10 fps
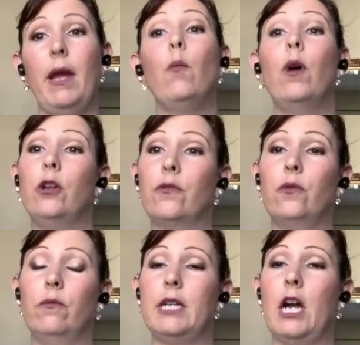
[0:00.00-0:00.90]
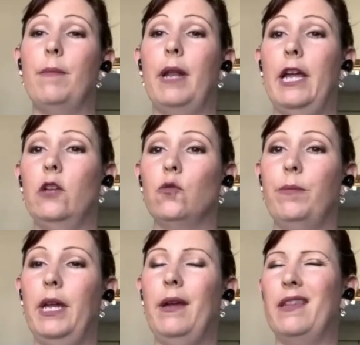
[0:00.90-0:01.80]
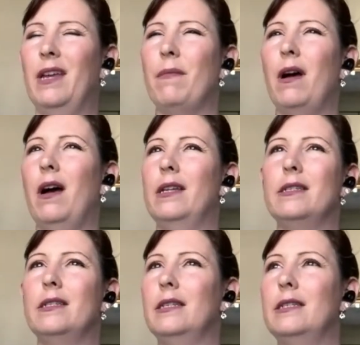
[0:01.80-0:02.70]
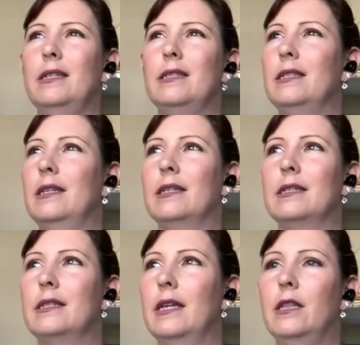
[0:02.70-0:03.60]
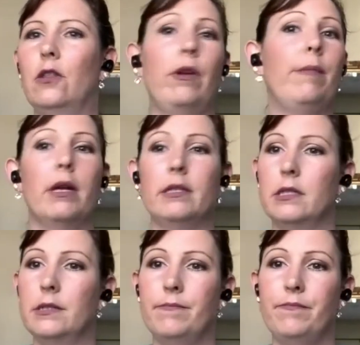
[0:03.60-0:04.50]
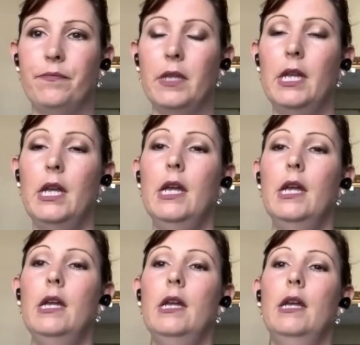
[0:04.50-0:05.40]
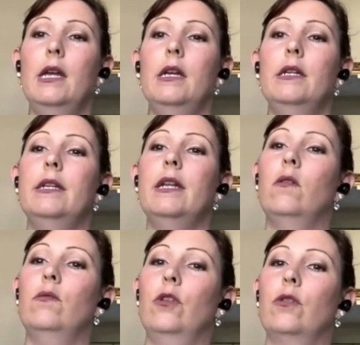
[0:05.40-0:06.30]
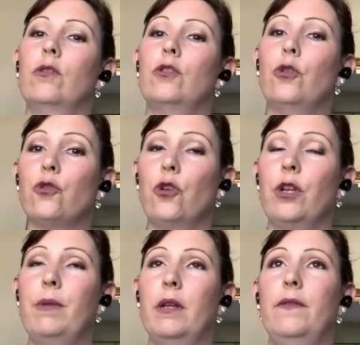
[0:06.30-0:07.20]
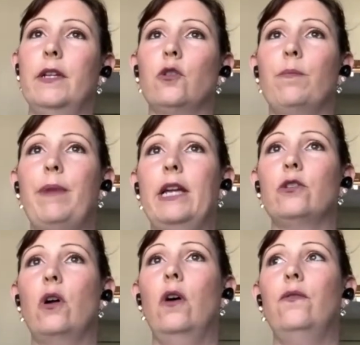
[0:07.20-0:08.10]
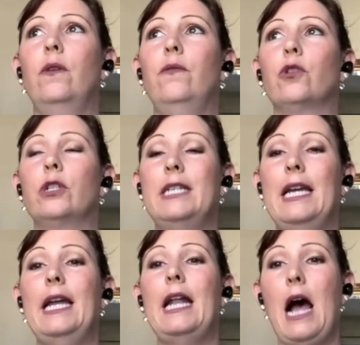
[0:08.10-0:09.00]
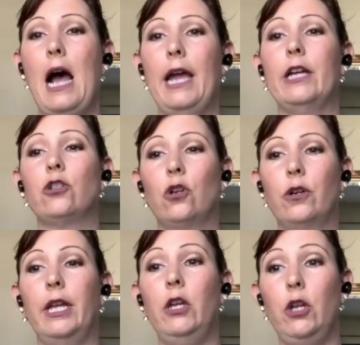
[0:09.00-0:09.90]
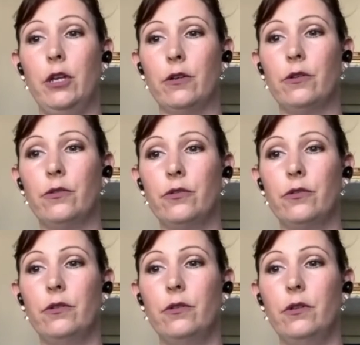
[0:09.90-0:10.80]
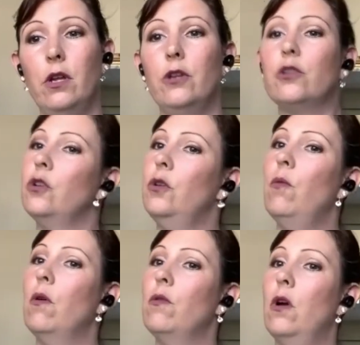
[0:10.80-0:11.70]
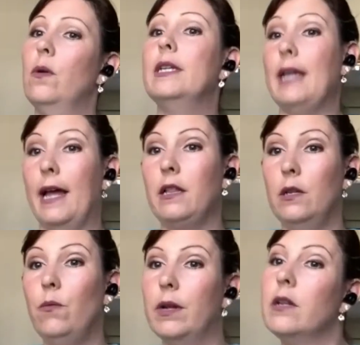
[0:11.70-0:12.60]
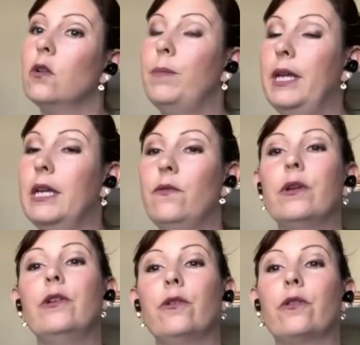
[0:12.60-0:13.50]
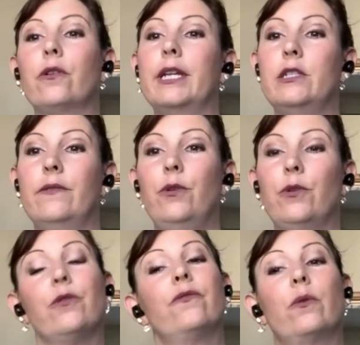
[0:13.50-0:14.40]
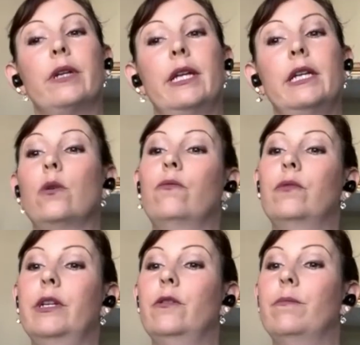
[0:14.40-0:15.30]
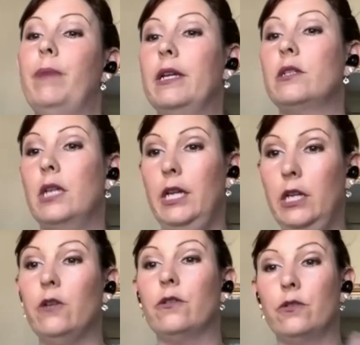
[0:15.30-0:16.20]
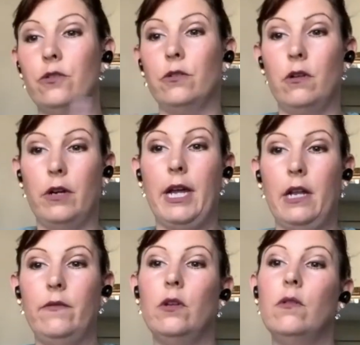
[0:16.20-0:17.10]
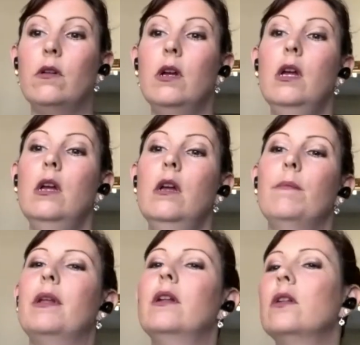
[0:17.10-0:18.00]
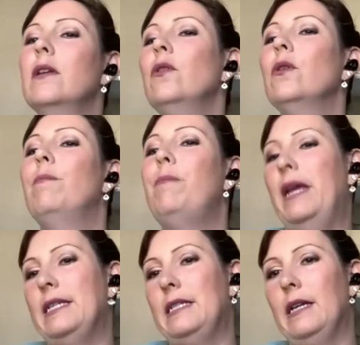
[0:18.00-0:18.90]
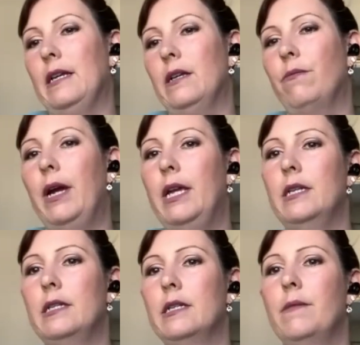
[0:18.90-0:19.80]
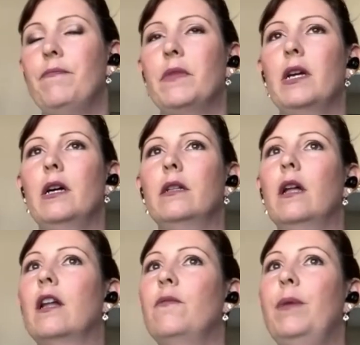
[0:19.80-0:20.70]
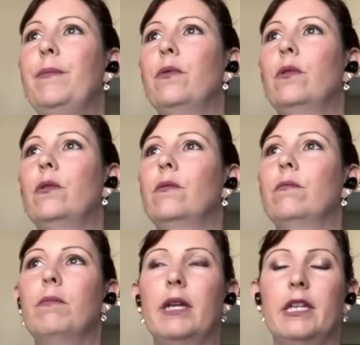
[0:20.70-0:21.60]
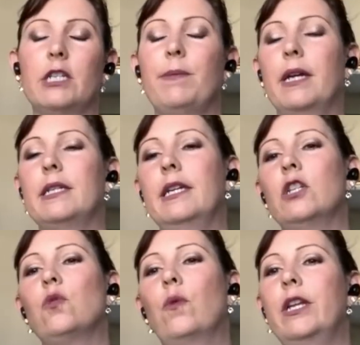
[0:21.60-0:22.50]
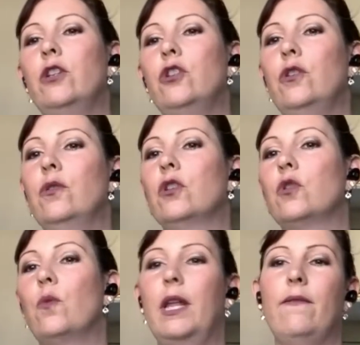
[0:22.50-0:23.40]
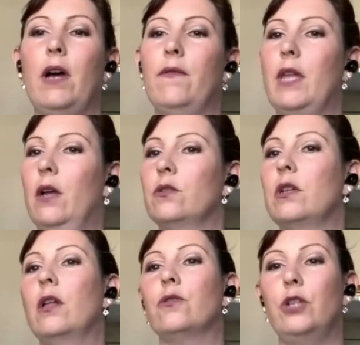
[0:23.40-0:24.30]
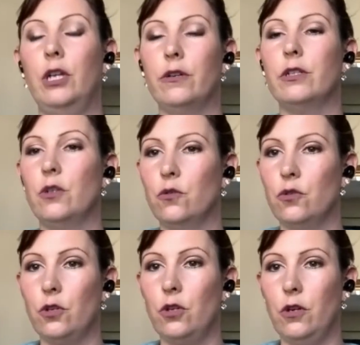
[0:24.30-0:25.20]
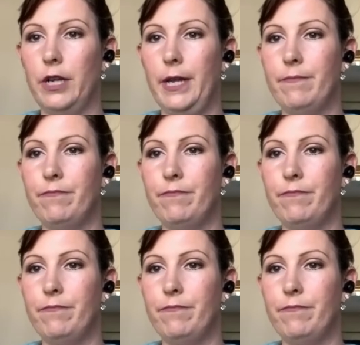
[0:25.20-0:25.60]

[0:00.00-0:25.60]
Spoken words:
and what your full retirement age will be. I think mine is 66 and 3 months. Now, your Social Security benefits are based off of your 10 highest earning years. So you won't know exactly what it'll be if you're in your 30s, if you're in your 40s. Hopefully your best years are ahead of you. But it'll give you a basic, right? A lot of people can expect to get $22,000 to $25,000 a year in Social Security.